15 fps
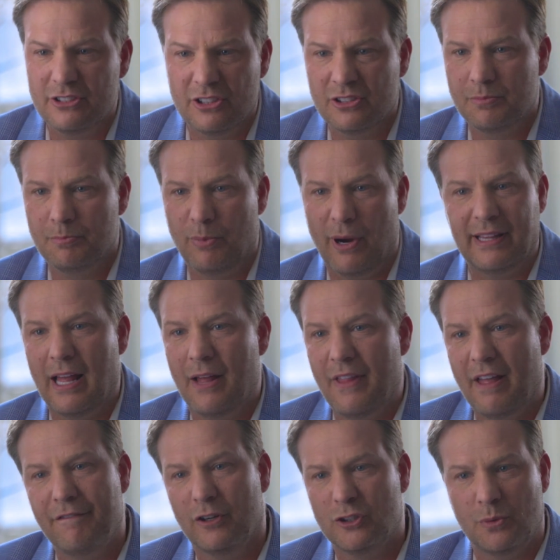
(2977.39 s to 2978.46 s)
just break
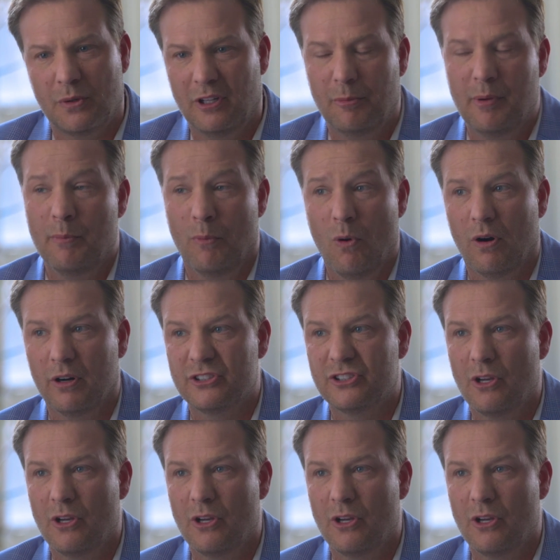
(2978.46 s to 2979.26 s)
down that first one a little bit more.